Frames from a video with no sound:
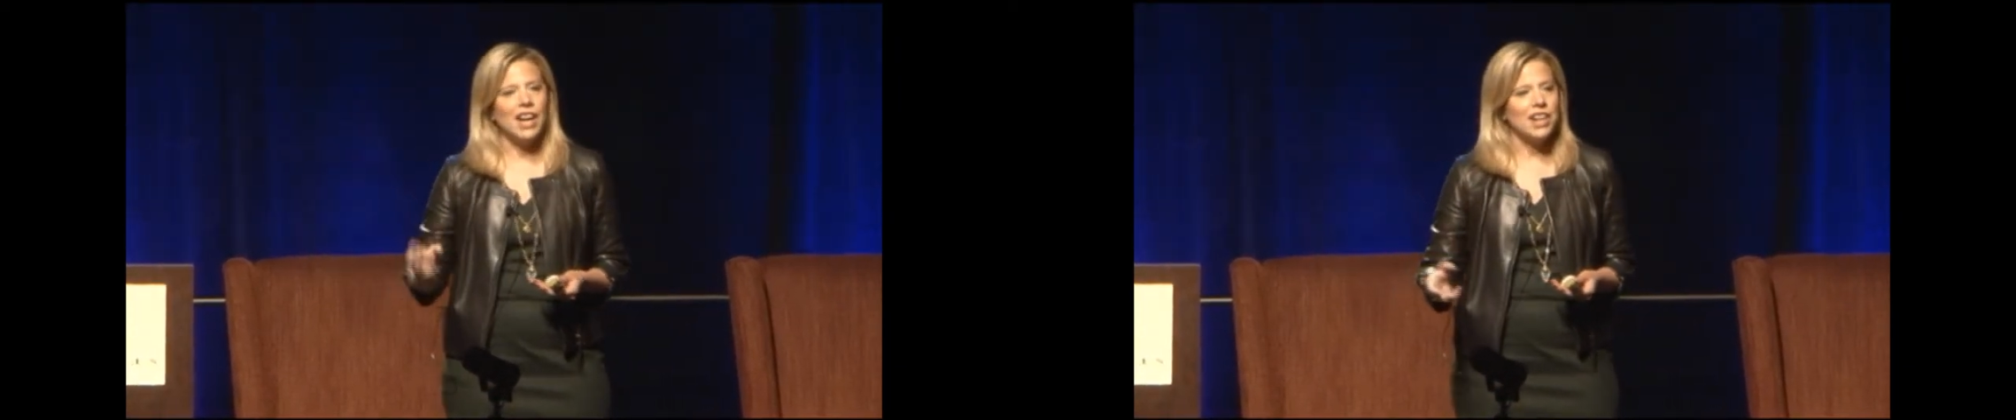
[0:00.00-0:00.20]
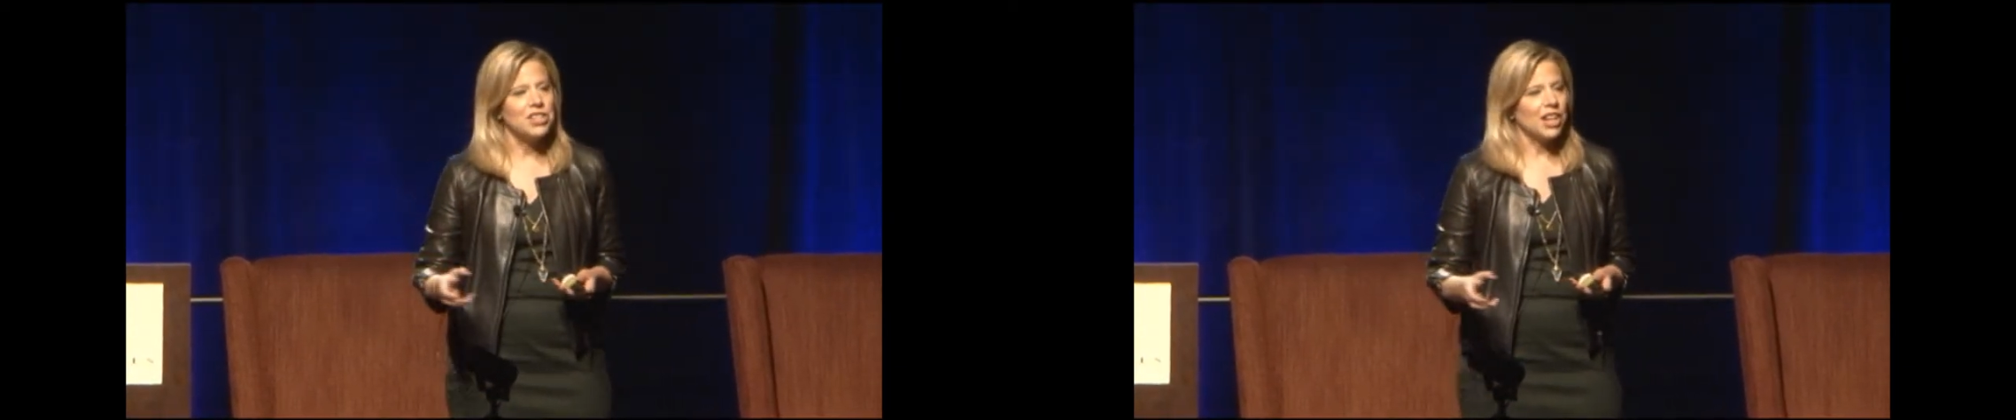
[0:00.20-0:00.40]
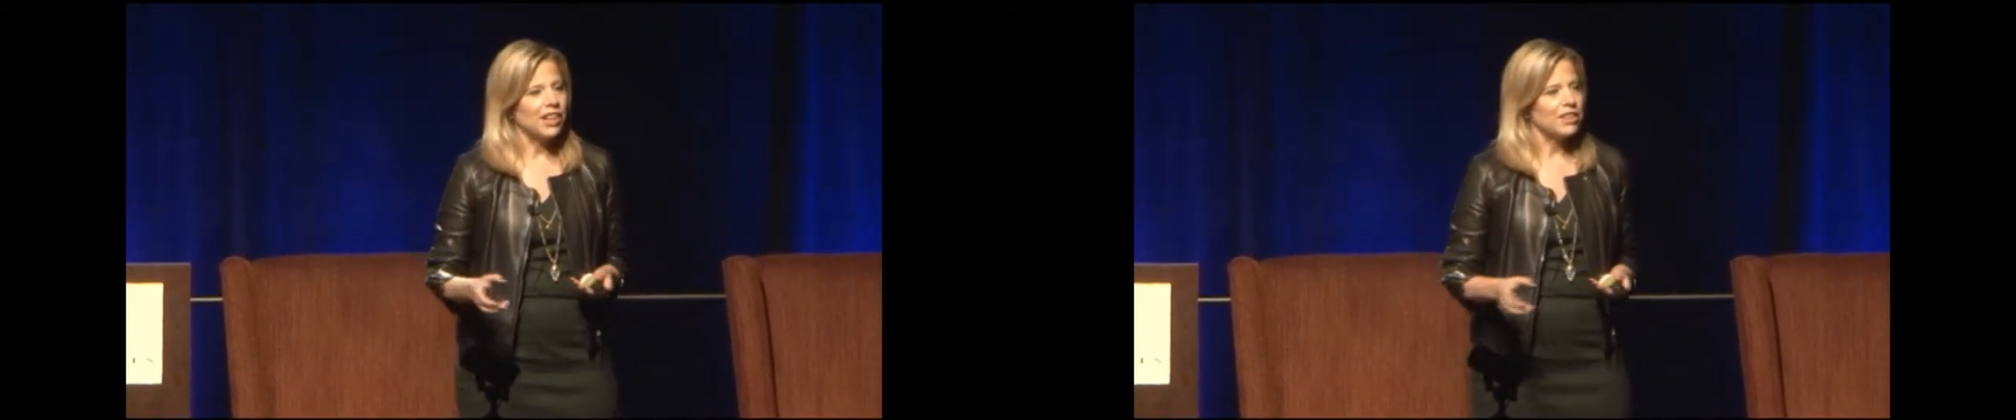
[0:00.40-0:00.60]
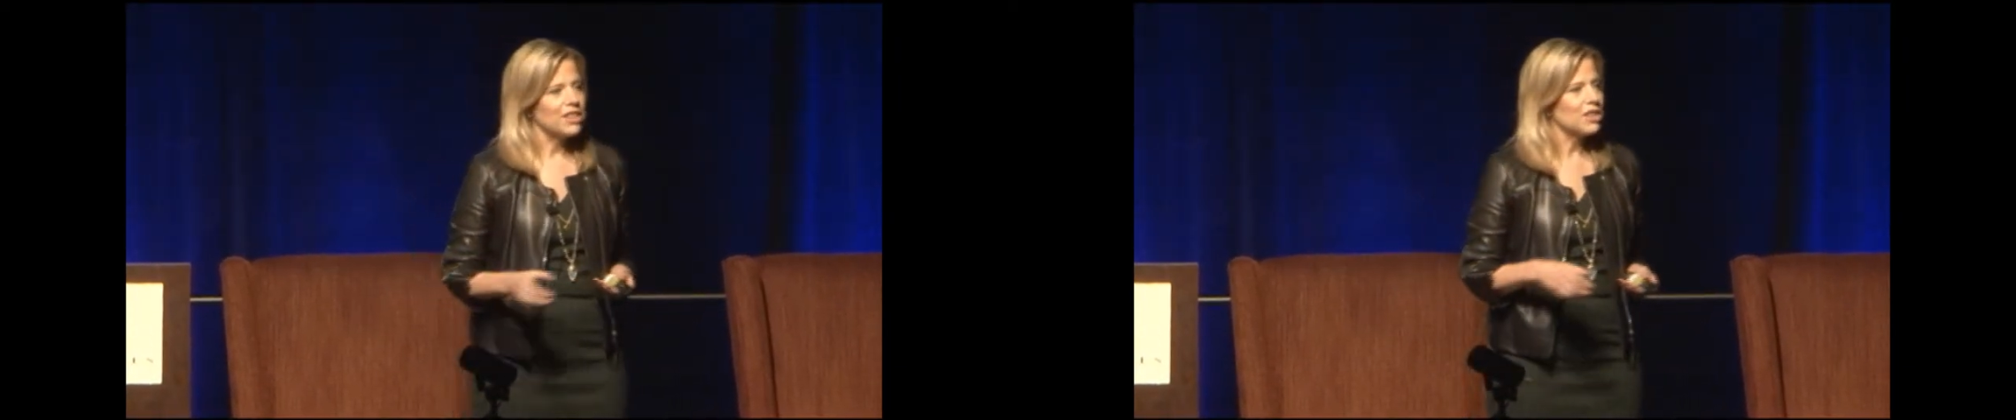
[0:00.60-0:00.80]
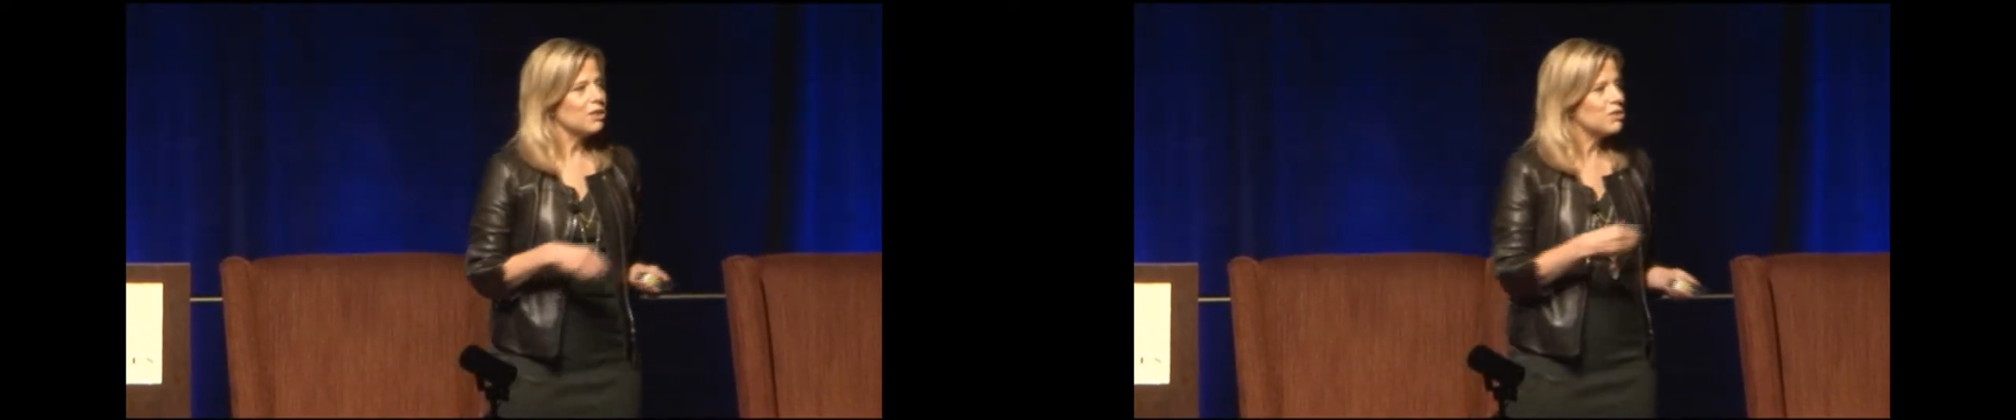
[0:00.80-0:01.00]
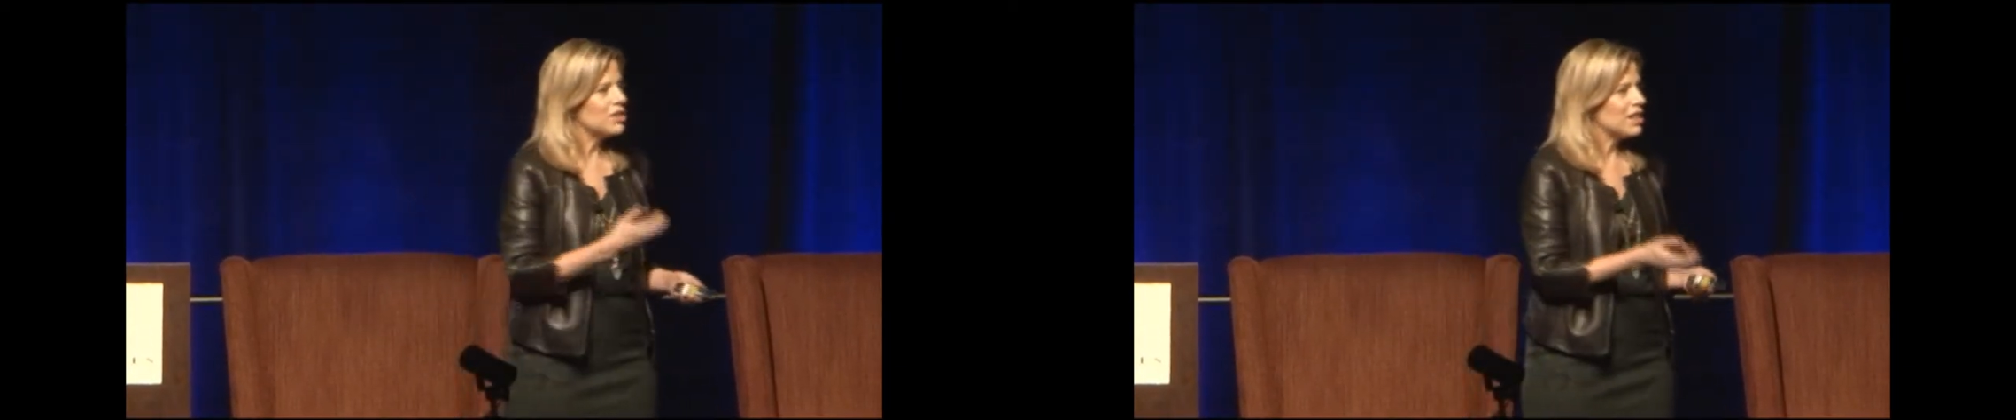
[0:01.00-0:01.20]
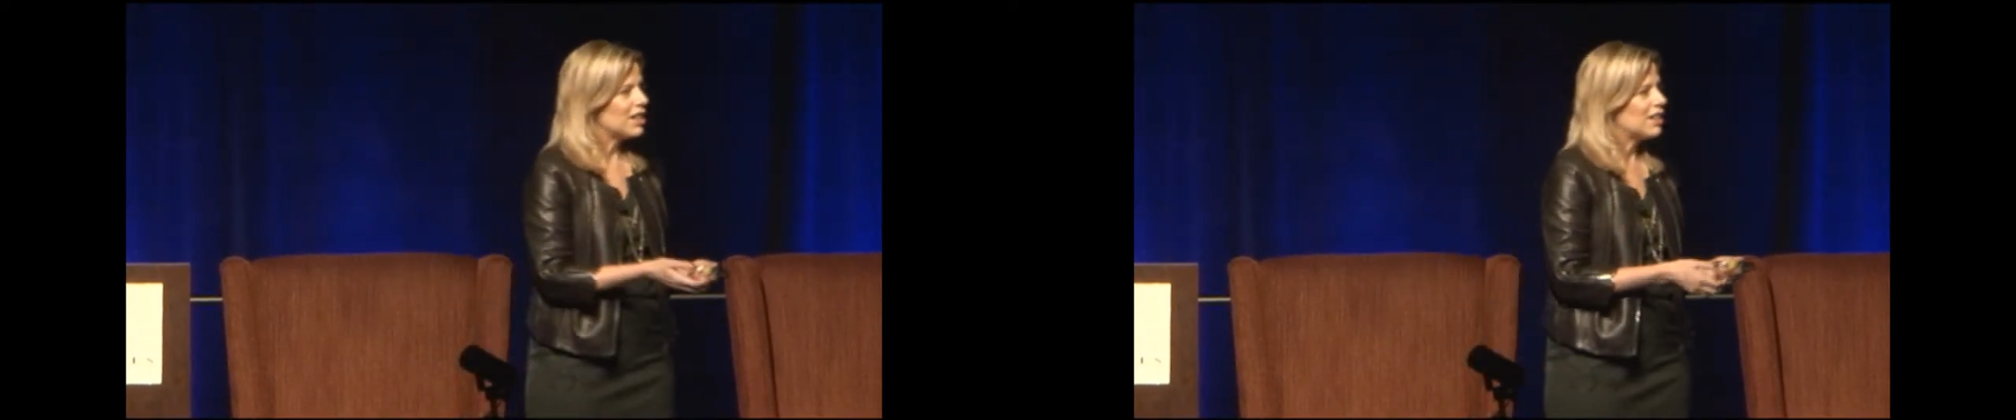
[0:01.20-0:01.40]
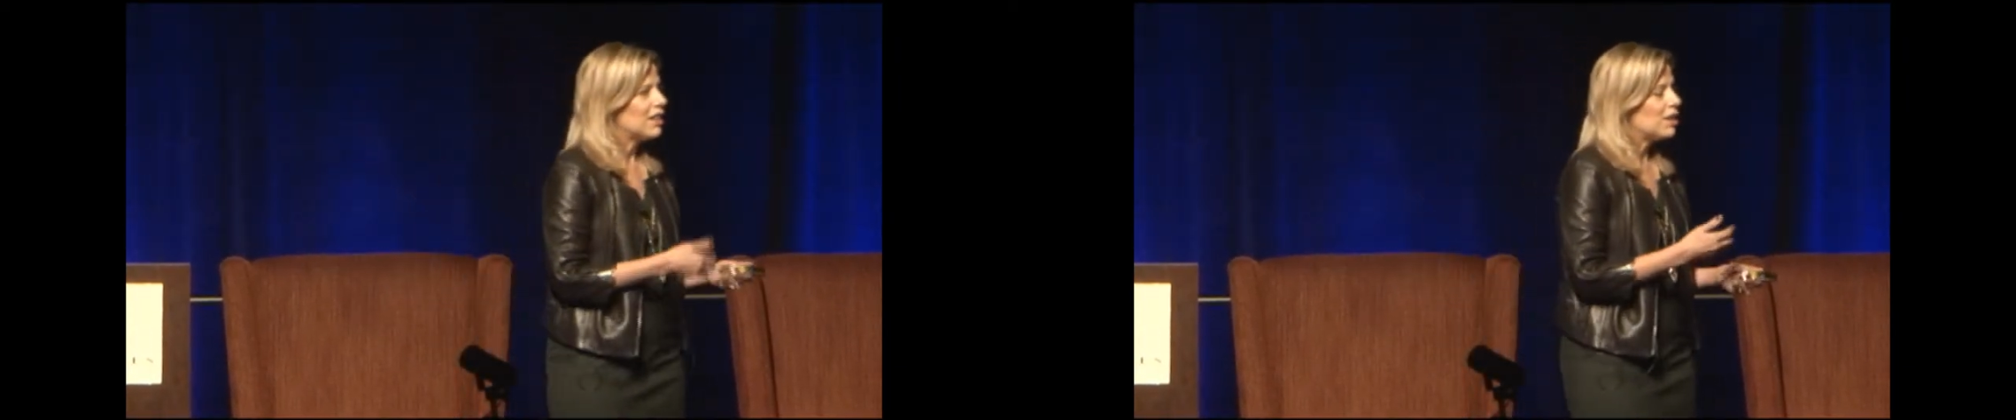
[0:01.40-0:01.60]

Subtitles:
agile to use data